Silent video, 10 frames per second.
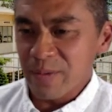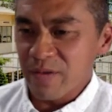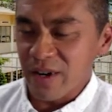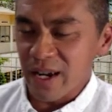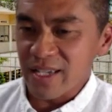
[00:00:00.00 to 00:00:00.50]
has
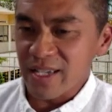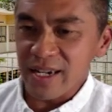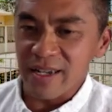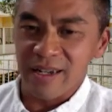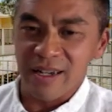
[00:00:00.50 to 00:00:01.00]
been very
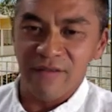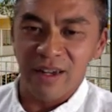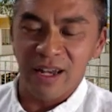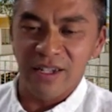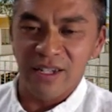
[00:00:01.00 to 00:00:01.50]
exciting and
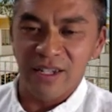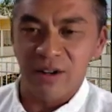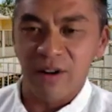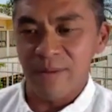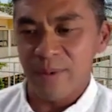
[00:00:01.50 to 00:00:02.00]
even has its
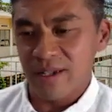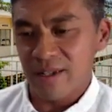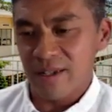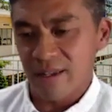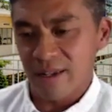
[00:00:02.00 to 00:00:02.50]
own exhibit
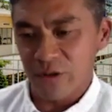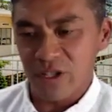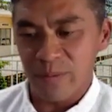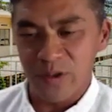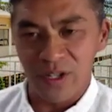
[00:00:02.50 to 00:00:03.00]
in the Natural
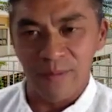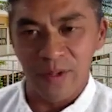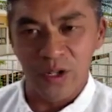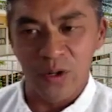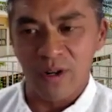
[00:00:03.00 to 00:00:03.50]
History Museum
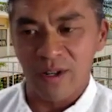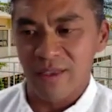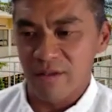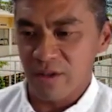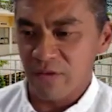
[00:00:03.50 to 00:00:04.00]
in New York.
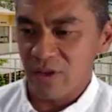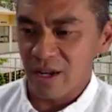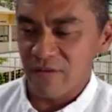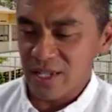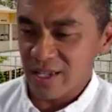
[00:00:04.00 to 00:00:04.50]
And those of you
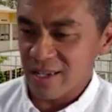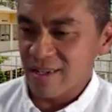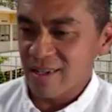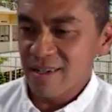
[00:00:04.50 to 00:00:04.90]
that have visited